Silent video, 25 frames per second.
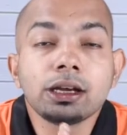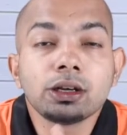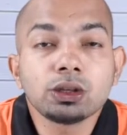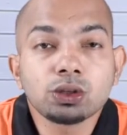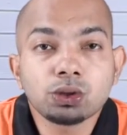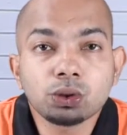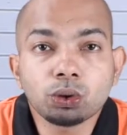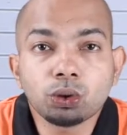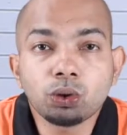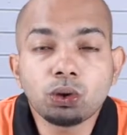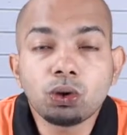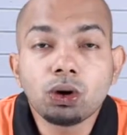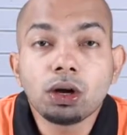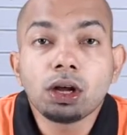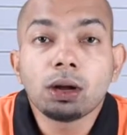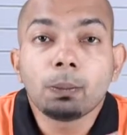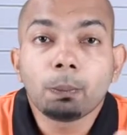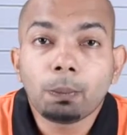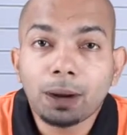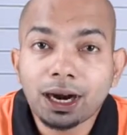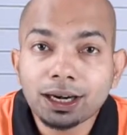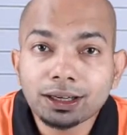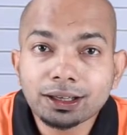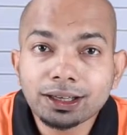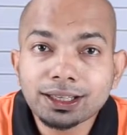So
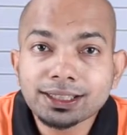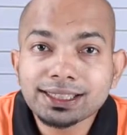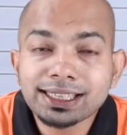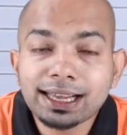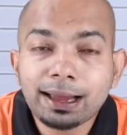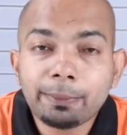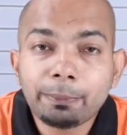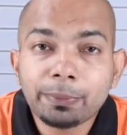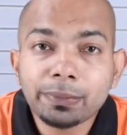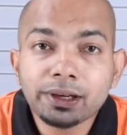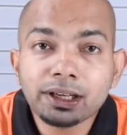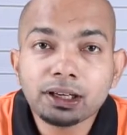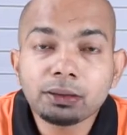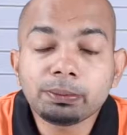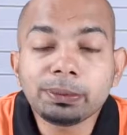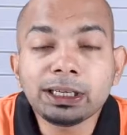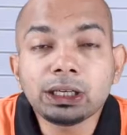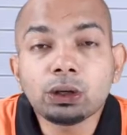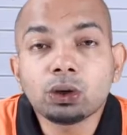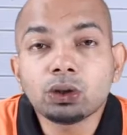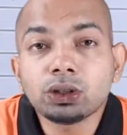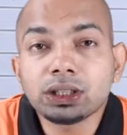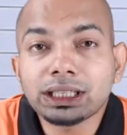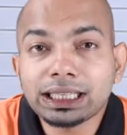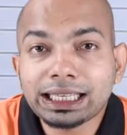partner's capital
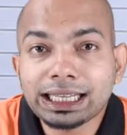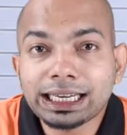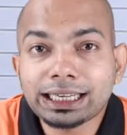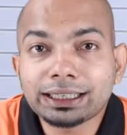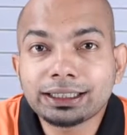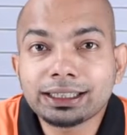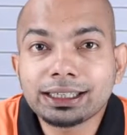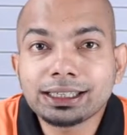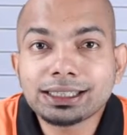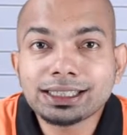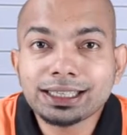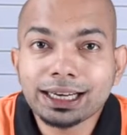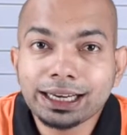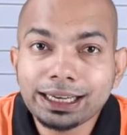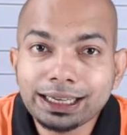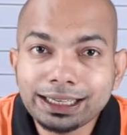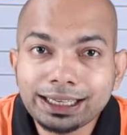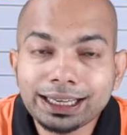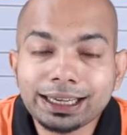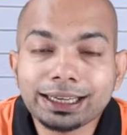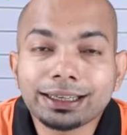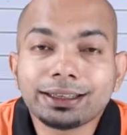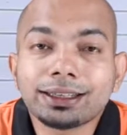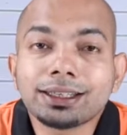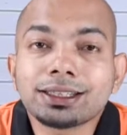being on the credit
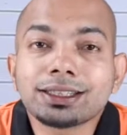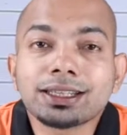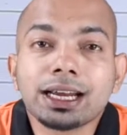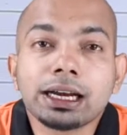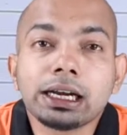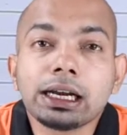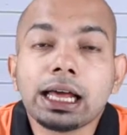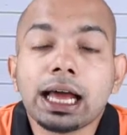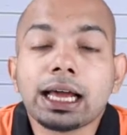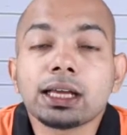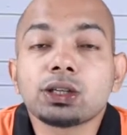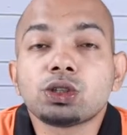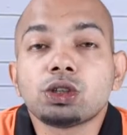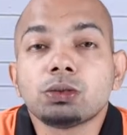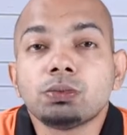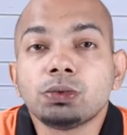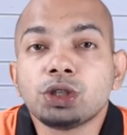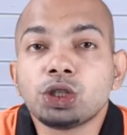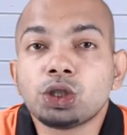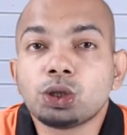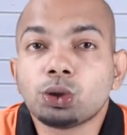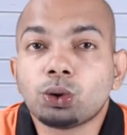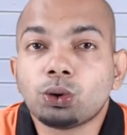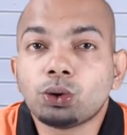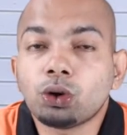side has to be
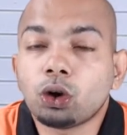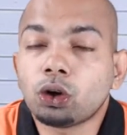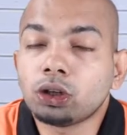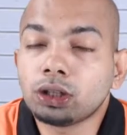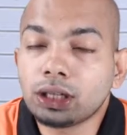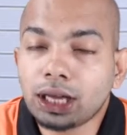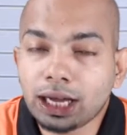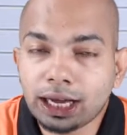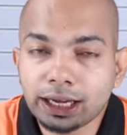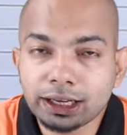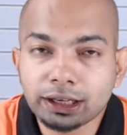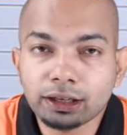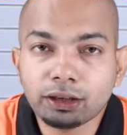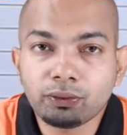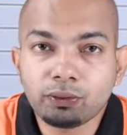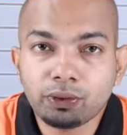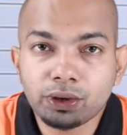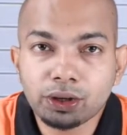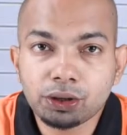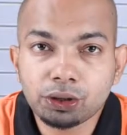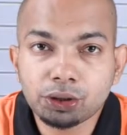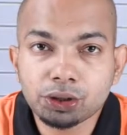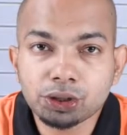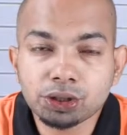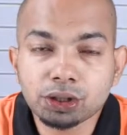shown on the higher
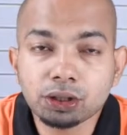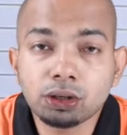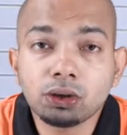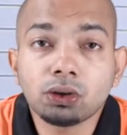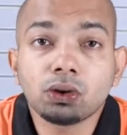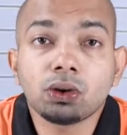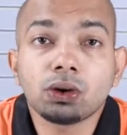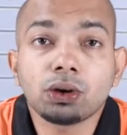version,